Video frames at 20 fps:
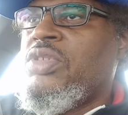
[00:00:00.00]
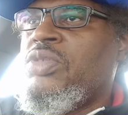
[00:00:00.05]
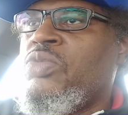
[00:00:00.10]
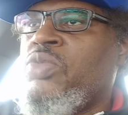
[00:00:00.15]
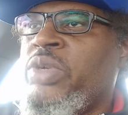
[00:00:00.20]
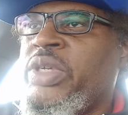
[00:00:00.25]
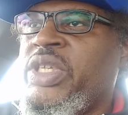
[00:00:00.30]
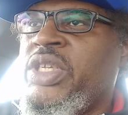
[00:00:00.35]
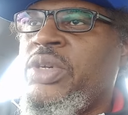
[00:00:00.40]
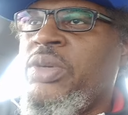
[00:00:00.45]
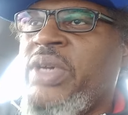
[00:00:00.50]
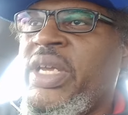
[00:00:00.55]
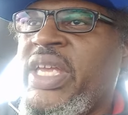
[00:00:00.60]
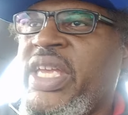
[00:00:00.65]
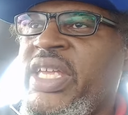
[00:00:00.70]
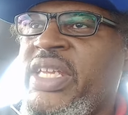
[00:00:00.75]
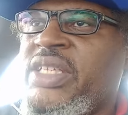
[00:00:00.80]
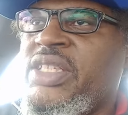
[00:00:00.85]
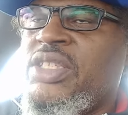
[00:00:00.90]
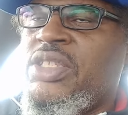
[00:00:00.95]
When you
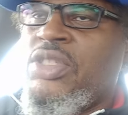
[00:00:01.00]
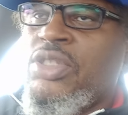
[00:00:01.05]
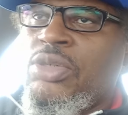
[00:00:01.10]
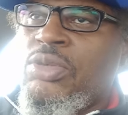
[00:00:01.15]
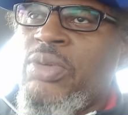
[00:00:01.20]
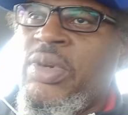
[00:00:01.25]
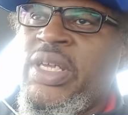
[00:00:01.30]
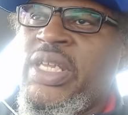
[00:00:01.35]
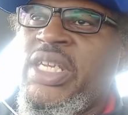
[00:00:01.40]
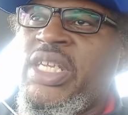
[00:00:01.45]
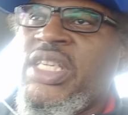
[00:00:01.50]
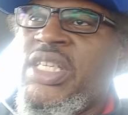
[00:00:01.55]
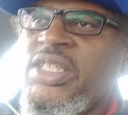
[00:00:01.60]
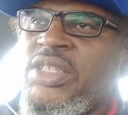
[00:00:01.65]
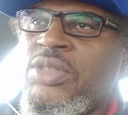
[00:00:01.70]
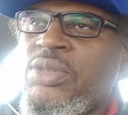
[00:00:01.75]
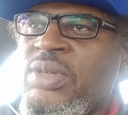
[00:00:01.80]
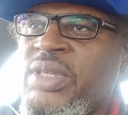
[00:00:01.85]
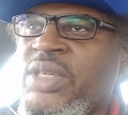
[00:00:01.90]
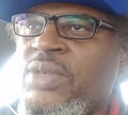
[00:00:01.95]
hit 20,
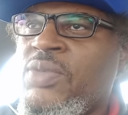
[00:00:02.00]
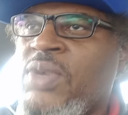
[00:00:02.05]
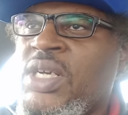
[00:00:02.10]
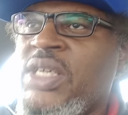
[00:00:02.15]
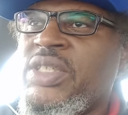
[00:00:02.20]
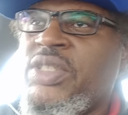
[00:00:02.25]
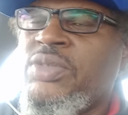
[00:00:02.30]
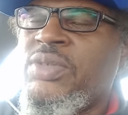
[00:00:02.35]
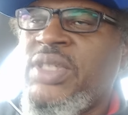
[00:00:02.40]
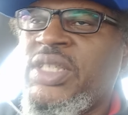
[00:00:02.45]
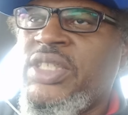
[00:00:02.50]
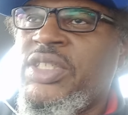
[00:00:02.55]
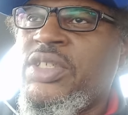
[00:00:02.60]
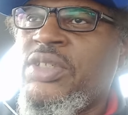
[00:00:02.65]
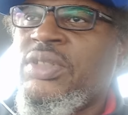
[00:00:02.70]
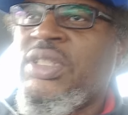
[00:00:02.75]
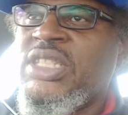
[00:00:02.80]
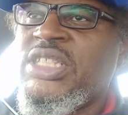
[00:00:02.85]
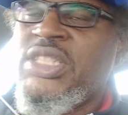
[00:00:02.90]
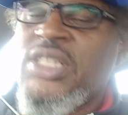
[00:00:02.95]
21,
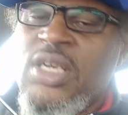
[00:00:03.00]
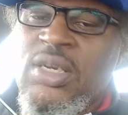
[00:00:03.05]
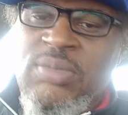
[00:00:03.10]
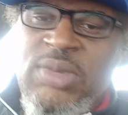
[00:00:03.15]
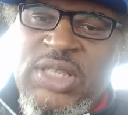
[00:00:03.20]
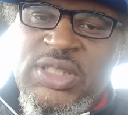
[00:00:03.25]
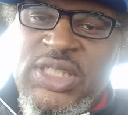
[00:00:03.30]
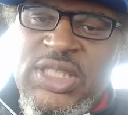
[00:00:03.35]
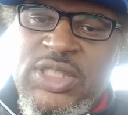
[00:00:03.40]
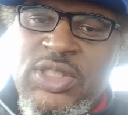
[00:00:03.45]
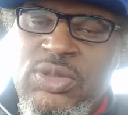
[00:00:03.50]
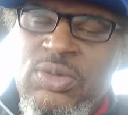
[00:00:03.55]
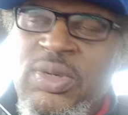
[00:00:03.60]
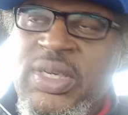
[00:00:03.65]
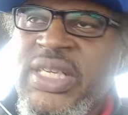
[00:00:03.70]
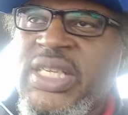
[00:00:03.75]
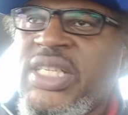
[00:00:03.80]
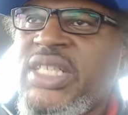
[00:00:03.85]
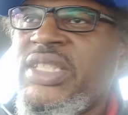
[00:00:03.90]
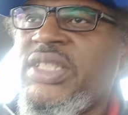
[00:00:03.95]
22, let's talk about the
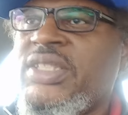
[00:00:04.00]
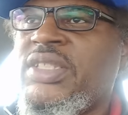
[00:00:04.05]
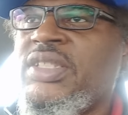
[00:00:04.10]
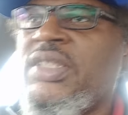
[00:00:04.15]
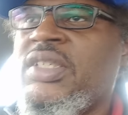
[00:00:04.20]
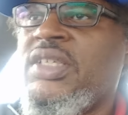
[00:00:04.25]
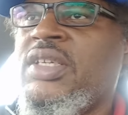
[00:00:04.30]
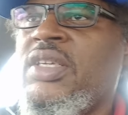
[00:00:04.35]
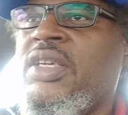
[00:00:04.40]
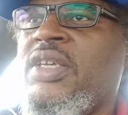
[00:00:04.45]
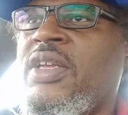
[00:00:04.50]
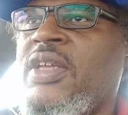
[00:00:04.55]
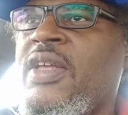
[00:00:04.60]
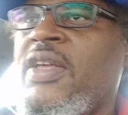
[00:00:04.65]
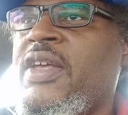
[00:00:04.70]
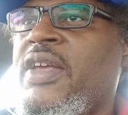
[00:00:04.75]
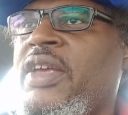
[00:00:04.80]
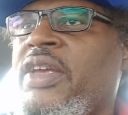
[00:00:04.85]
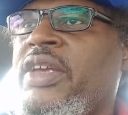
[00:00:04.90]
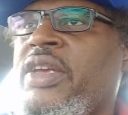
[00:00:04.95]
20s.
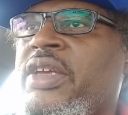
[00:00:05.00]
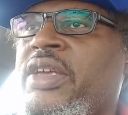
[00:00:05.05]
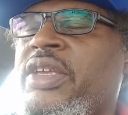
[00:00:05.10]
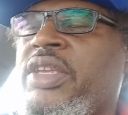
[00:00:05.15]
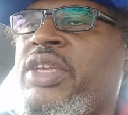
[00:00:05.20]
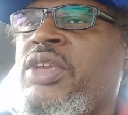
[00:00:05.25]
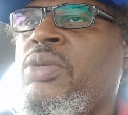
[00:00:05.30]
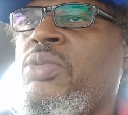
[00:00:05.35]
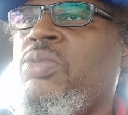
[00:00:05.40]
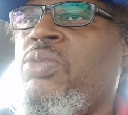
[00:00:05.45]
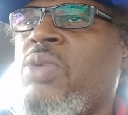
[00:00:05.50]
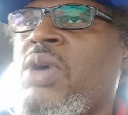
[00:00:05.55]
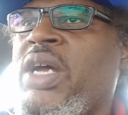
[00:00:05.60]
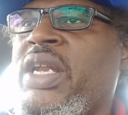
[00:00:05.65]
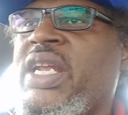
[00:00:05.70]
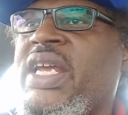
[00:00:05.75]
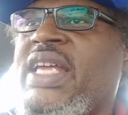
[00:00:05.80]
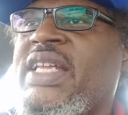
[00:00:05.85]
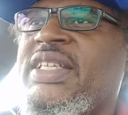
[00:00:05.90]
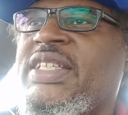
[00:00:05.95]
You
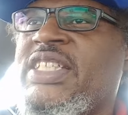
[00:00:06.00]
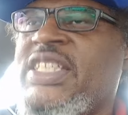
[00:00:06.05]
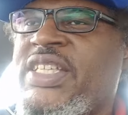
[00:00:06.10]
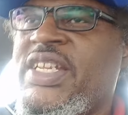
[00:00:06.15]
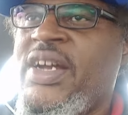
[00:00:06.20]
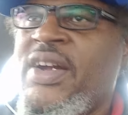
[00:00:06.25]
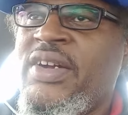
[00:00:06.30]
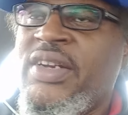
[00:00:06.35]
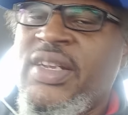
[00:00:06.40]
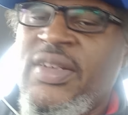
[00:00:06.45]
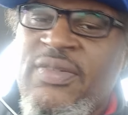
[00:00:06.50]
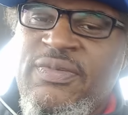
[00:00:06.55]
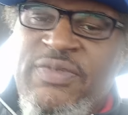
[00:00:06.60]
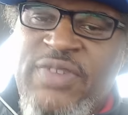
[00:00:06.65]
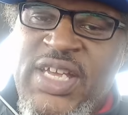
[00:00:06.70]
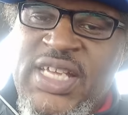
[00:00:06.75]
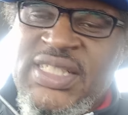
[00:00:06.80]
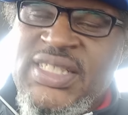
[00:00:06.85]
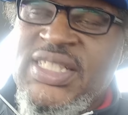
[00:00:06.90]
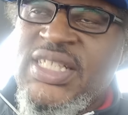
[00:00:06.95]
want to start
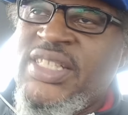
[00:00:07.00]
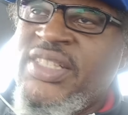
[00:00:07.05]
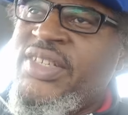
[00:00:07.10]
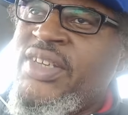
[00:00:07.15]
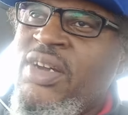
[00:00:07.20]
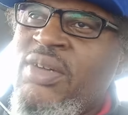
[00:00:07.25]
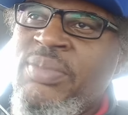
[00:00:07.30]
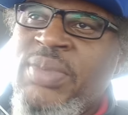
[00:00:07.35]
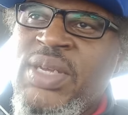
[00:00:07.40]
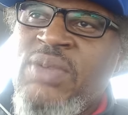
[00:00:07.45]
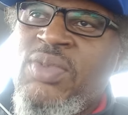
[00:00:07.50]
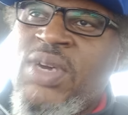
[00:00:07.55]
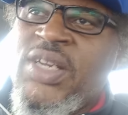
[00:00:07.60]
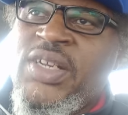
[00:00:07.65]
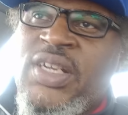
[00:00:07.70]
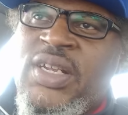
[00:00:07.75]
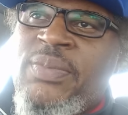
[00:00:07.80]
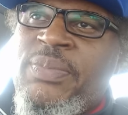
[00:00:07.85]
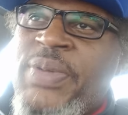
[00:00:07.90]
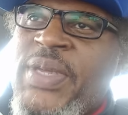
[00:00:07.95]
investing. Don't be one
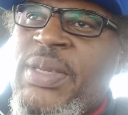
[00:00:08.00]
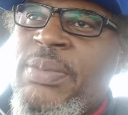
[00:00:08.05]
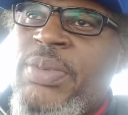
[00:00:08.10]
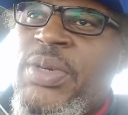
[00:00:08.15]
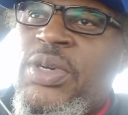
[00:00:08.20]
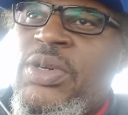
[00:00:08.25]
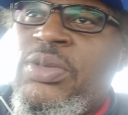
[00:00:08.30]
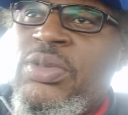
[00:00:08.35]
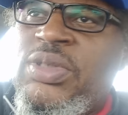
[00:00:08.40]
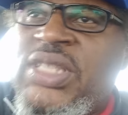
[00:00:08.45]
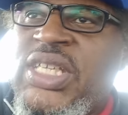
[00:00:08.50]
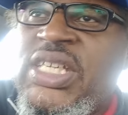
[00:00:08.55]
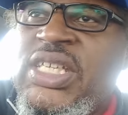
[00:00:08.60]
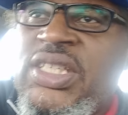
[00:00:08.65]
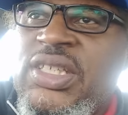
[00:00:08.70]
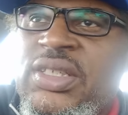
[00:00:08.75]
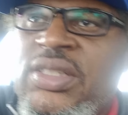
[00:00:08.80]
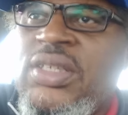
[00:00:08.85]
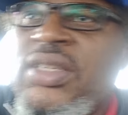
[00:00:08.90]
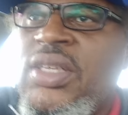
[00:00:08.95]
of them people who
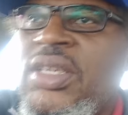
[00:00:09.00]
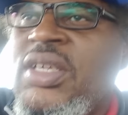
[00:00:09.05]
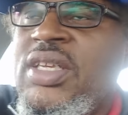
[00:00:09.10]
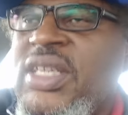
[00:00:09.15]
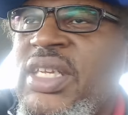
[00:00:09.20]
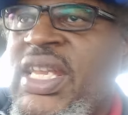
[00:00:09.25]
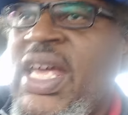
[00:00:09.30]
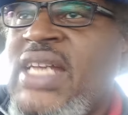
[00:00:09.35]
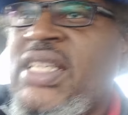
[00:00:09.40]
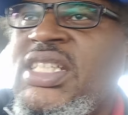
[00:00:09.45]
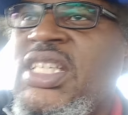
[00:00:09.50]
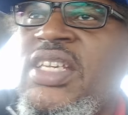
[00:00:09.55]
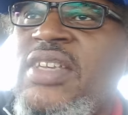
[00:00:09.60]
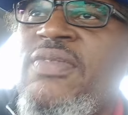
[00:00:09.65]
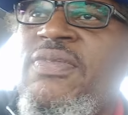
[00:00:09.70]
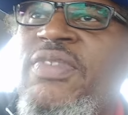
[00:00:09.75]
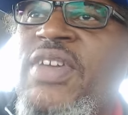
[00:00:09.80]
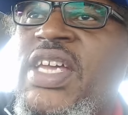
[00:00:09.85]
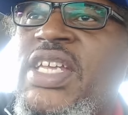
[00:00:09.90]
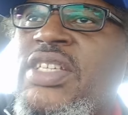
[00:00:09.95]
think not to
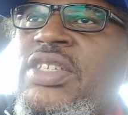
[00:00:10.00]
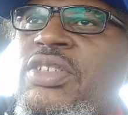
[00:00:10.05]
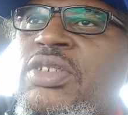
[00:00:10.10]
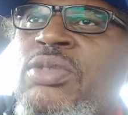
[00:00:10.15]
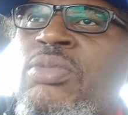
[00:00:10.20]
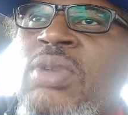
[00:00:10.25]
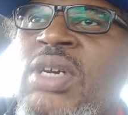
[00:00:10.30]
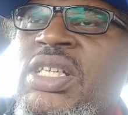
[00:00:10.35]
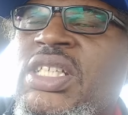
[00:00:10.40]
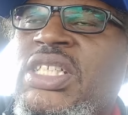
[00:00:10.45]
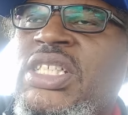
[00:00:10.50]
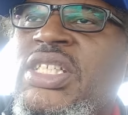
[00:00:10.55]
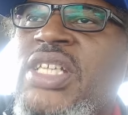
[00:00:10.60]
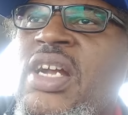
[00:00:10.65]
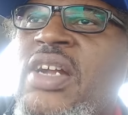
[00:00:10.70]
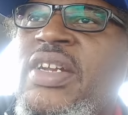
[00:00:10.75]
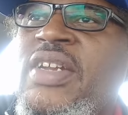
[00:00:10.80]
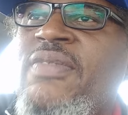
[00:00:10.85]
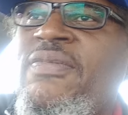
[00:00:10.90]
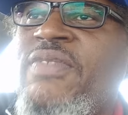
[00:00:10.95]
invest. You want to
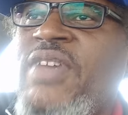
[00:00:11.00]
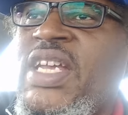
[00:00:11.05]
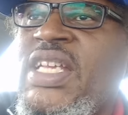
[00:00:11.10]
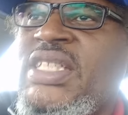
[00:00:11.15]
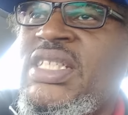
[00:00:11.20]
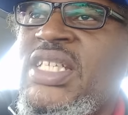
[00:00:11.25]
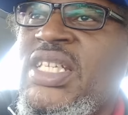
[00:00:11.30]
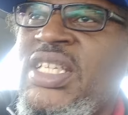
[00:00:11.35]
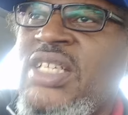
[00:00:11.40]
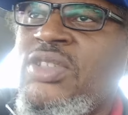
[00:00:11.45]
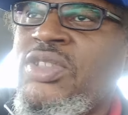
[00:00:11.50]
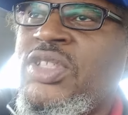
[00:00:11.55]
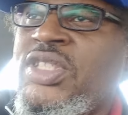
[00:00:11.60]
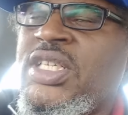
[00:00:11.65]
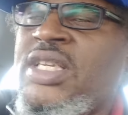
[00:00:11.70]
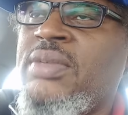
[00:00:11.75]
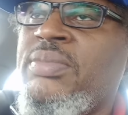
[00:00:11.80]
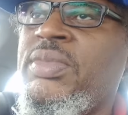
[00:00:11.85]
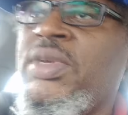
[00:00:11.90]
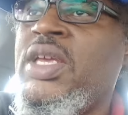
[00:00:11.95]
start investing on
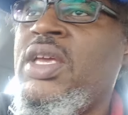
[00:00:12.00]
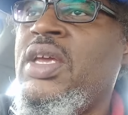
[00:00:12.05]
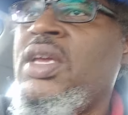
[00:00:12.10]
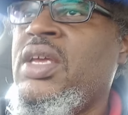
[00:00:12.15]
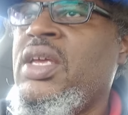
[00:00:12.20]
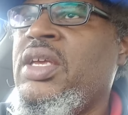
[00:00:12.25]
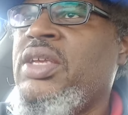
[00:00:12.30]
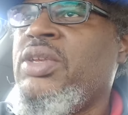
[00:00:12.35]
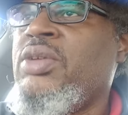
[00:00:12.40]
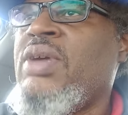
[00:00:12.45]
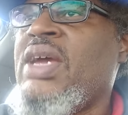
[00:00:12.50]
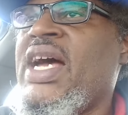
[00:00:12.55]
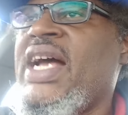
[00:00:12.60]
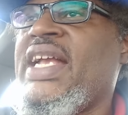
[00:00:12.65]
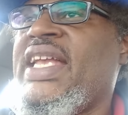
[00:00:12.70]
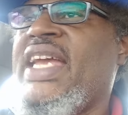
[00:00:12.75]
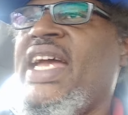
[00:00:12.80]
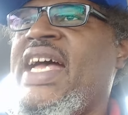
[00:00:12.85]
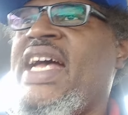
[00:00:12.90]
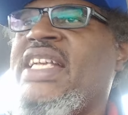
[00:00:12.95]
something. You
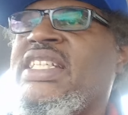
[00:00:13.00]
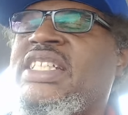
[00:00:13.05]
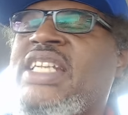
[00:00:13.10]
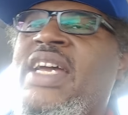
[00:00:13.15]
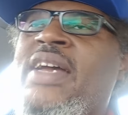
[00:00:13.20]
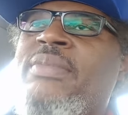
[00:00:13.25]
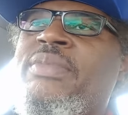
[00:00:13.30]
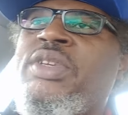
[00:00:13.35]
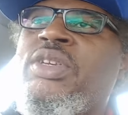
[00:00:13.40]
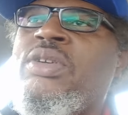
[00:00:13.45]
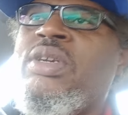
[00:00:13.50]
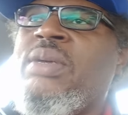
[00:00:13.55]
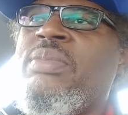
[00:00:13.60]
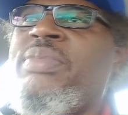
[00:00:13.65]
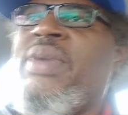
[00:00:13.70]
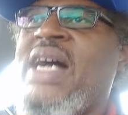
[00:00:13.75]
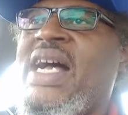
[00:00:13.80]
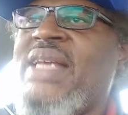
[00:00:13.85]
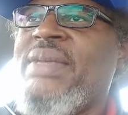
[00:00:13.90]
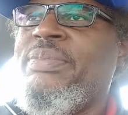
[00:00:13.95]
got Cash App, you can
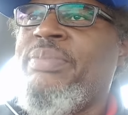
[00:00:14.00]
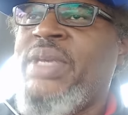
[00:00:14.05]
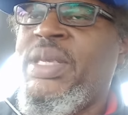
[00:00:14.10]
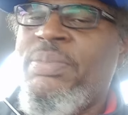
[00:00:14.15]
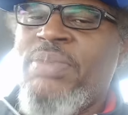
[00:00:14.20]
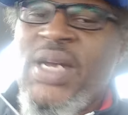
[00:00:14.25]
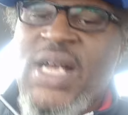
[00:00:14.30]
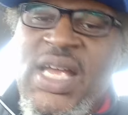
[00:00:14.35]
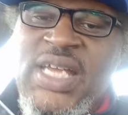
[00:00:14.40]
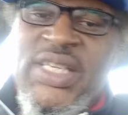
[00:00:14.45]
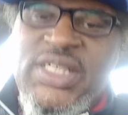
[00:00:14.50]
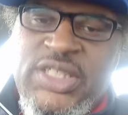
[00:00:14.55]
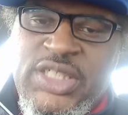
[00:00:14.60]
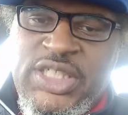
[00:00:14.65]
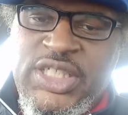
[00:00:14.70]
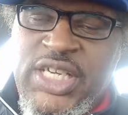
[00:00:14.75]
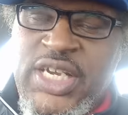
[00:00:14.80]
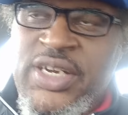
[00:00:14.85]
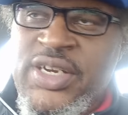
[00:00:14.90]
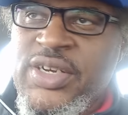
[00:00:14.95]
be buying
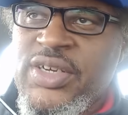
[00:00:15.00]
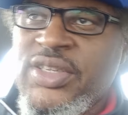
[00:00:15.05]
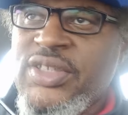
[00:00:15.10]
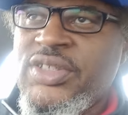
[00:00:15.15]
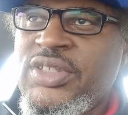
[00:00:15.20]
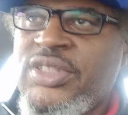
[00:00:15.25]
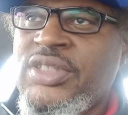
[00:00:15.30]
shares.